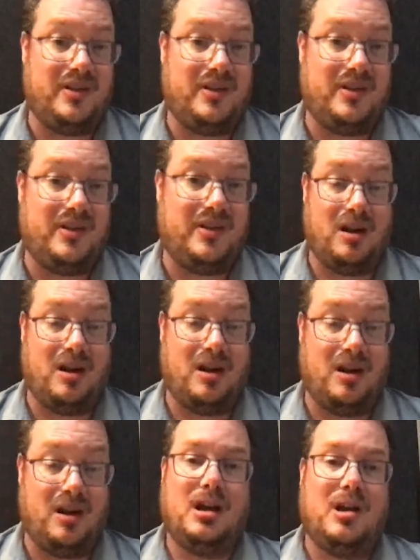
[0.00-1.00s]
very low.
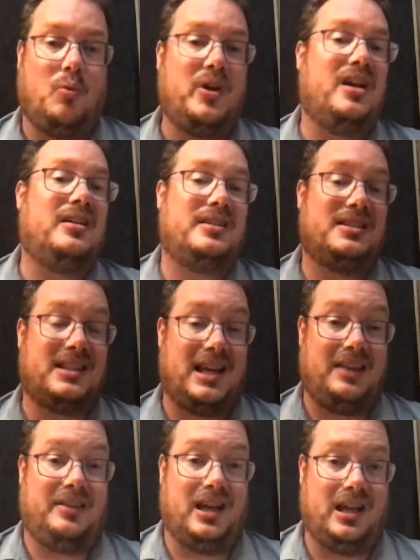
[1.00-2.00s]
We
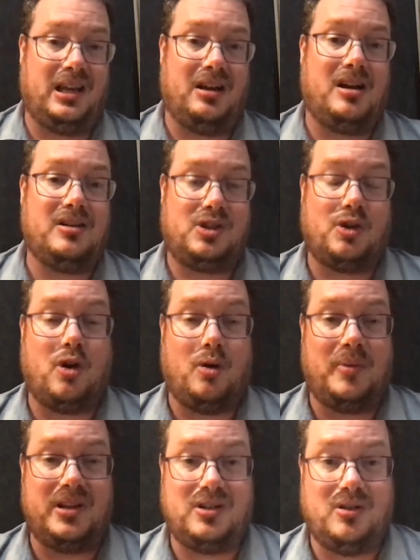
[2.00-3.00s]
understand that, and our
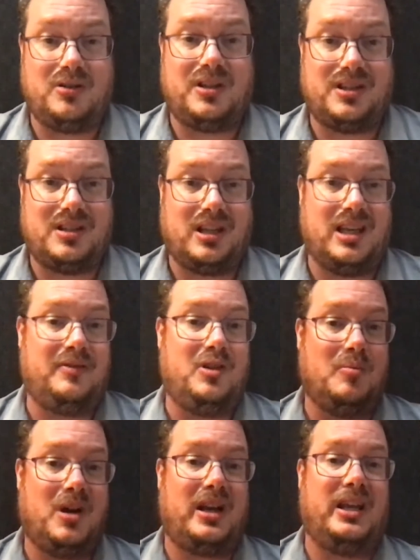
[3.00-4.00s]
job is not just to give you
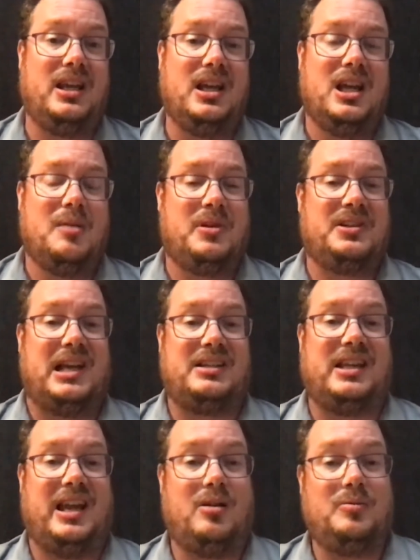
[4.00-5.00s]
money, but is
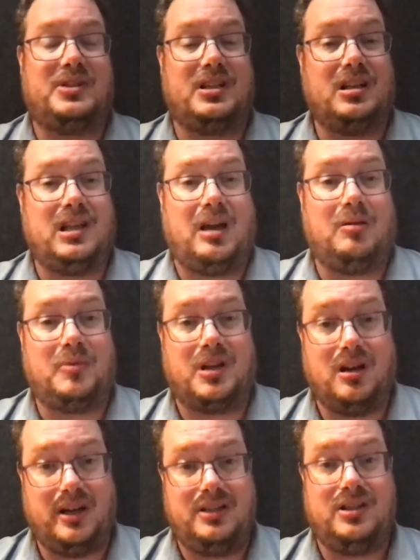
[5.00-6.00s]
actually help
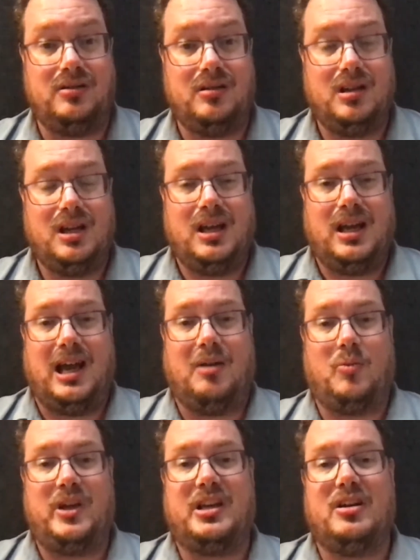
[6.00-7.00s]
guide you.
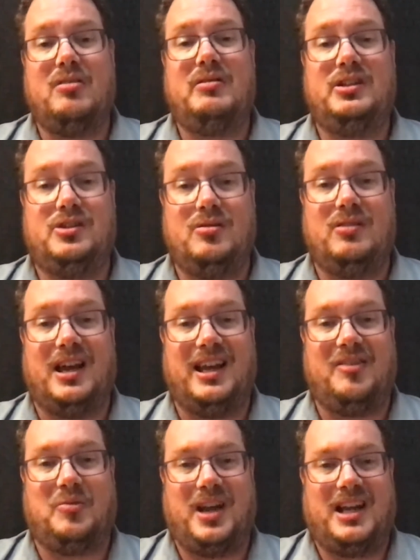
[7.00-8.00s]
And we can only do that
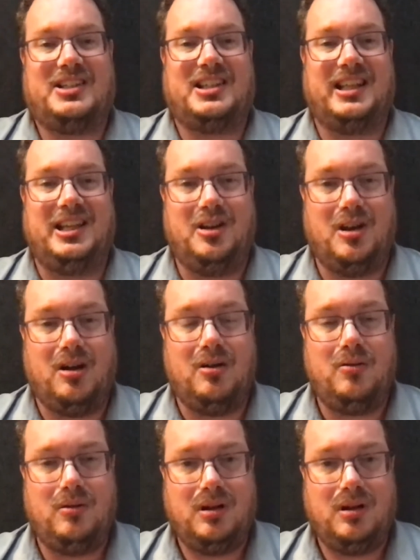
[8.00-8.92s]
if we actually know